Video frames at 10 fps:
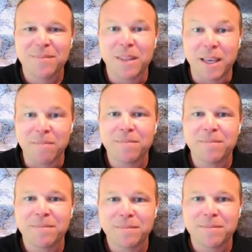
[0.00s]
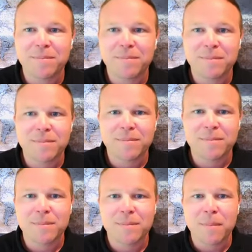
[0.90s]

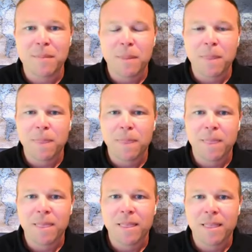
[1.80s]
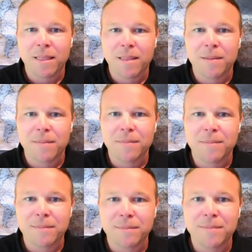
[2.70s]

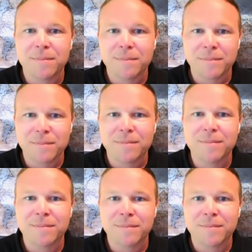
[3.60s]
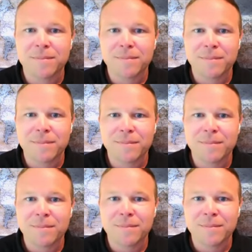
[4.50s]

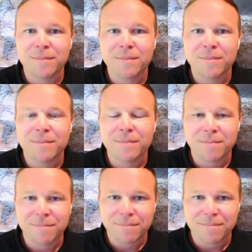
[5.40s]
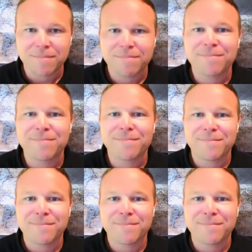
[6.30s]
The person shown says nothing.